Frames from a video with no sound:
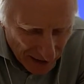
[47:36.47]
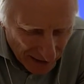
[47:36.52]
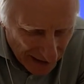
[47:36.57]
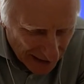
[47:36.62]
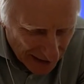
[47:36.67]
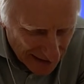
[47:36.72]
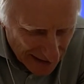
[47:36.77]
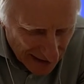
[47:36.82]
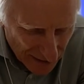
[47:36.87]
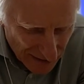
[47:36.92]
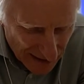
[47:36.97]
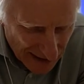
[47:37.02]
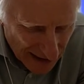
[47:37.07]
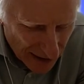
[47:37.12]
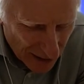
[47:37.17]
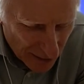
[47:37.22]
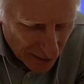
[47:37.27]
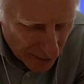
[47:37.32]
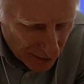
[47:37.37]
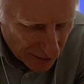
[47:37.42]
that sounds
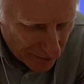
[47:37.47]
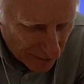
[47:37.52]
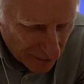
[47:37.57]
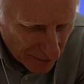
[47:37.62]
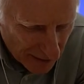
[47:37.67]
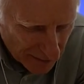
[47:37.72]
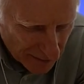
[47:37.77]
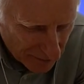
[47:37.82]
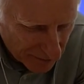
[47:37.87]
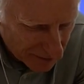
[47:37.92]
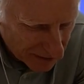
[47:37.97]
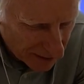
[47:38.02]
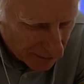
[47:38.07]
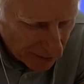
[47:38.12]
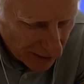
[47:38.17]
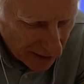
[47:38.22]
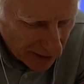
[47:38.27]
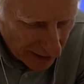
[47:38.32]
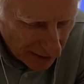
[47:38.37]
terrible from a, somebody